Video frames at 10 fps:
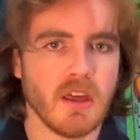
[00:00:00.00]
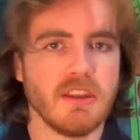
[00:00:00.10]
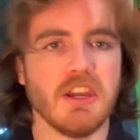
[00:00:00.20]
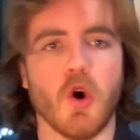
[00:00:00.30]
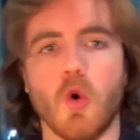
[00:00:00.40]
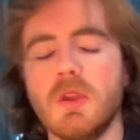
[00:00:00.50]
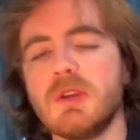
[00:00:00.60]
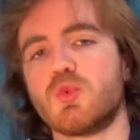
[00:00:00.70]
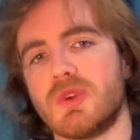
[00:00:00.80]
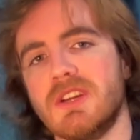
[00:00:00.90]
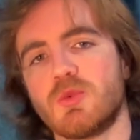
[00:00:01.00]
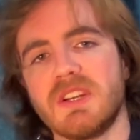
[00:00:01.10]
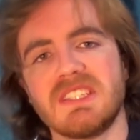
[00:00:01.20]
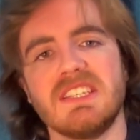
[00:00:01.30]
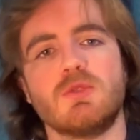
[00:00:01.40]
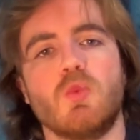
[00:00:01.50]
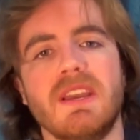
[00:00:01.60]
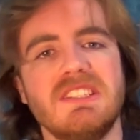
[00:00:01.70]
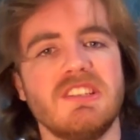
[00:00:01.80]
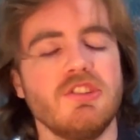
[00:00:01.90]
The only real risk is
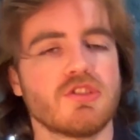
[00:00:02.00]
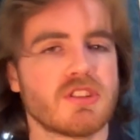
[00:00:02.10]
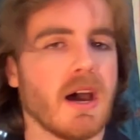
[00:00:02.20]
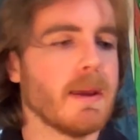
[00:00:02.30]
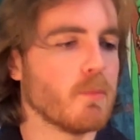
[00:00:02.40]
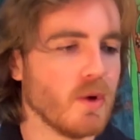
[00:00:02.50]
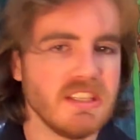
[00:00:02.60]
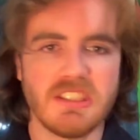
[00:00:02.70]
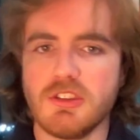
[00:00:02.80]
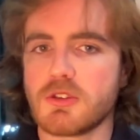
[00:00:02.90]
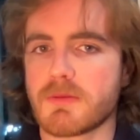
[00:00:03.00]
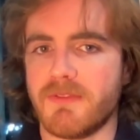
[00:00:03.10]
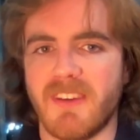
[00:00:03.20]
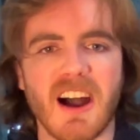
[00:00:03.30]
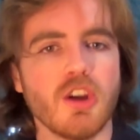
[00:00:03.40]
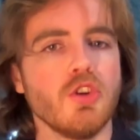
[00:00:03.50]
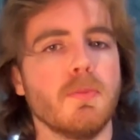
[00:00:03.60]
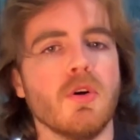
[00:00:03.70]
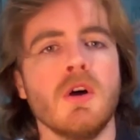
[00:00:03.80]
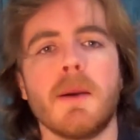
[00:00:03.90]
wasting your time, wasting your
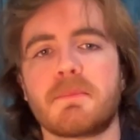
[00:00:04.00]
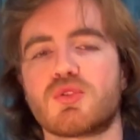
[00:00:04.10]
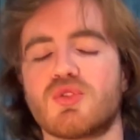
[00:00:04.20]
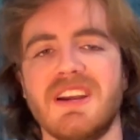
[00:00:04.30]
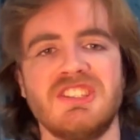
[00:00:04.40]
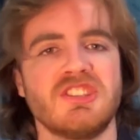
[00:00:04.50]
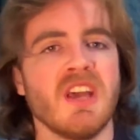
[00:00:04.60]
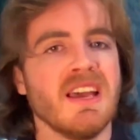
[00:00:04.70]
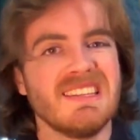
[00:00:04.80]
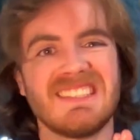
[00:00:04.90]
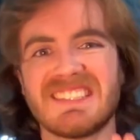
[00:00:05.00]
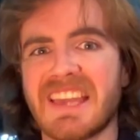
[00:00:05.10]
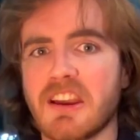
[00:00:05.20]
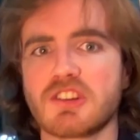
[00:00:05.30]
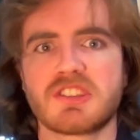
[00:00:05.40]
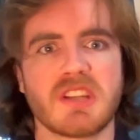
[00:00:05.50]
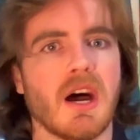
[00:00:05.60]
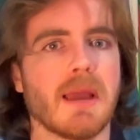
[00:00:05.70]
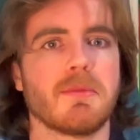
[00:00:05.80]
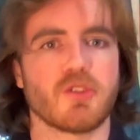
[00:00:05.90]
valuable, precious, scarce
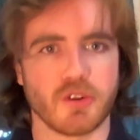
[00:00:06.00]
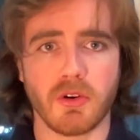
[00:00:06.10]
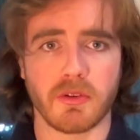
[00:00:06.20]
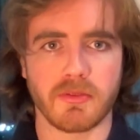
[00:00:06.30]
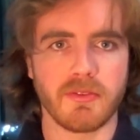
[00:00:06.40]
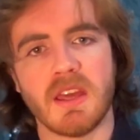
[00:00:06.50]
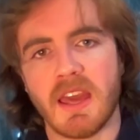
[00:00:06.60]
time on earth.